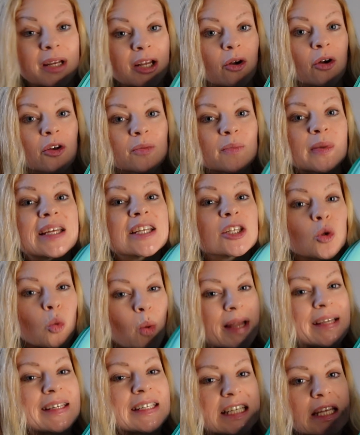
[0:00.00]
it cost me
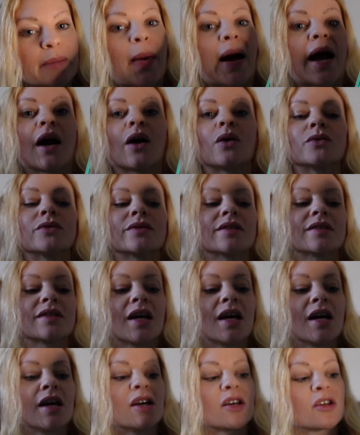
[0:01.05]
£20,
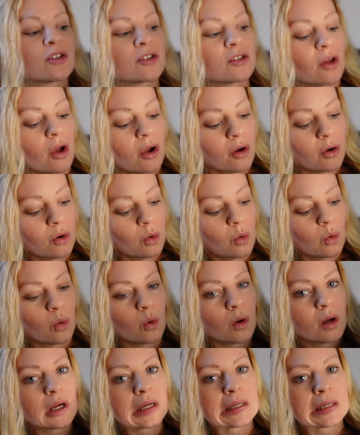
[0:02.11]
so